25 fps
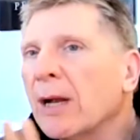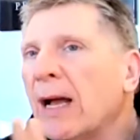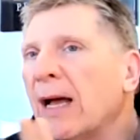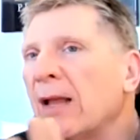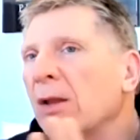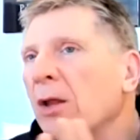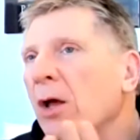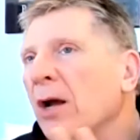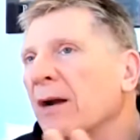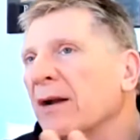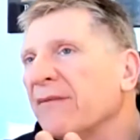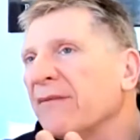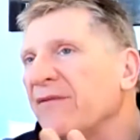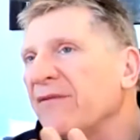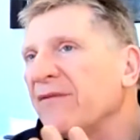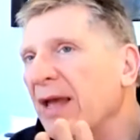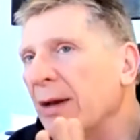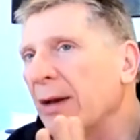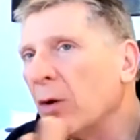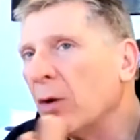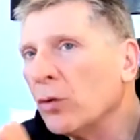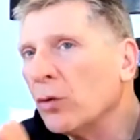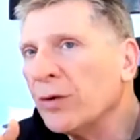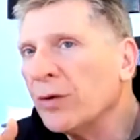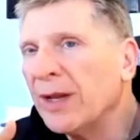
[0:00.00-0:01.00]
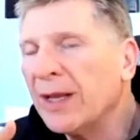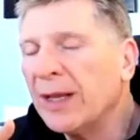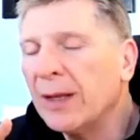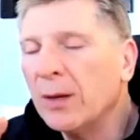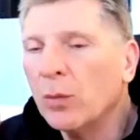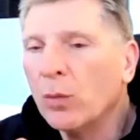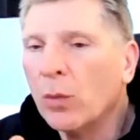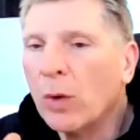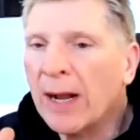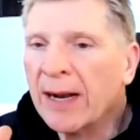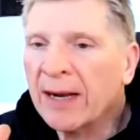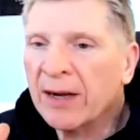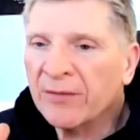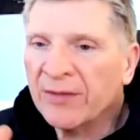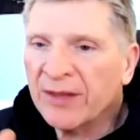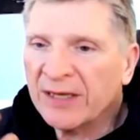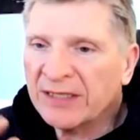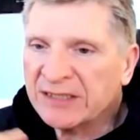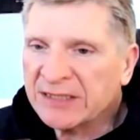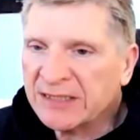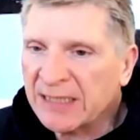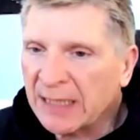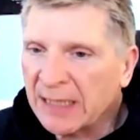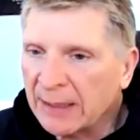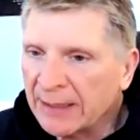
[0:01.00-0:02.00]
How long have they owned it? Why are they
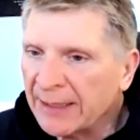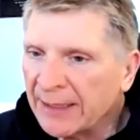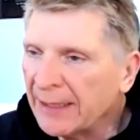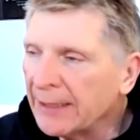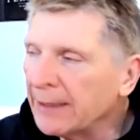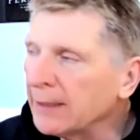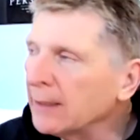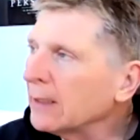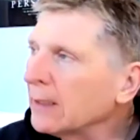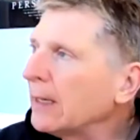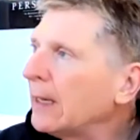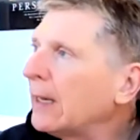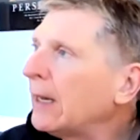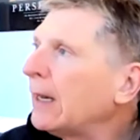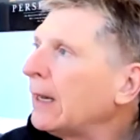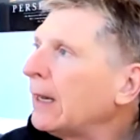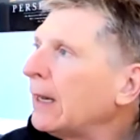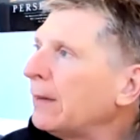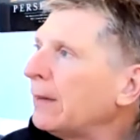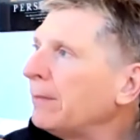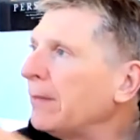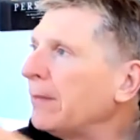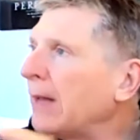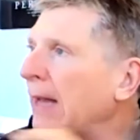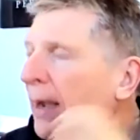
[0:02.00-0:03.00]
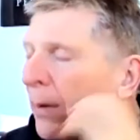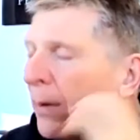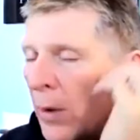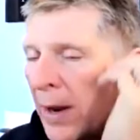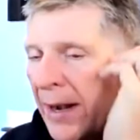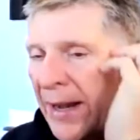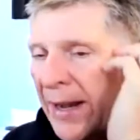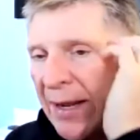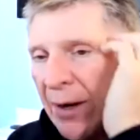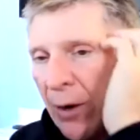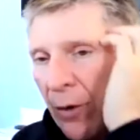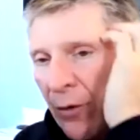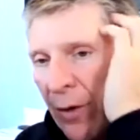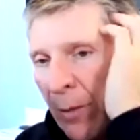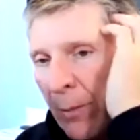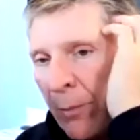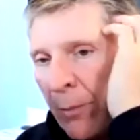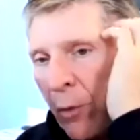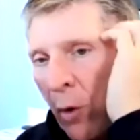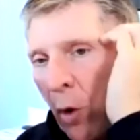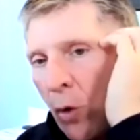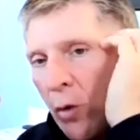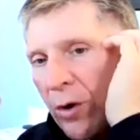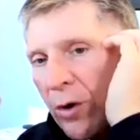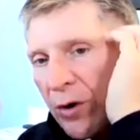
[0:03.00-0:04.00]
selling? I want to hear the
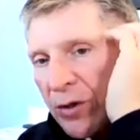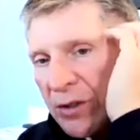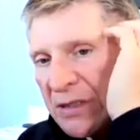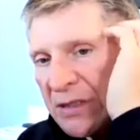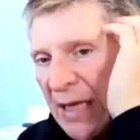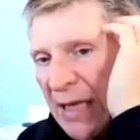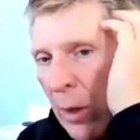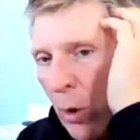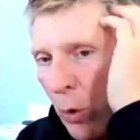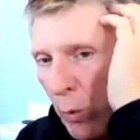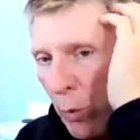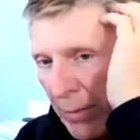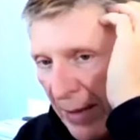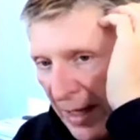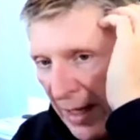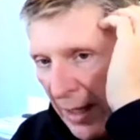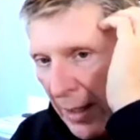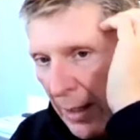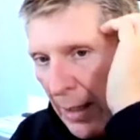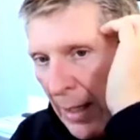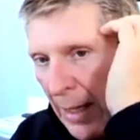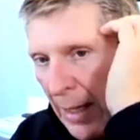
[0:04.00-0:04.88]
broker tell me.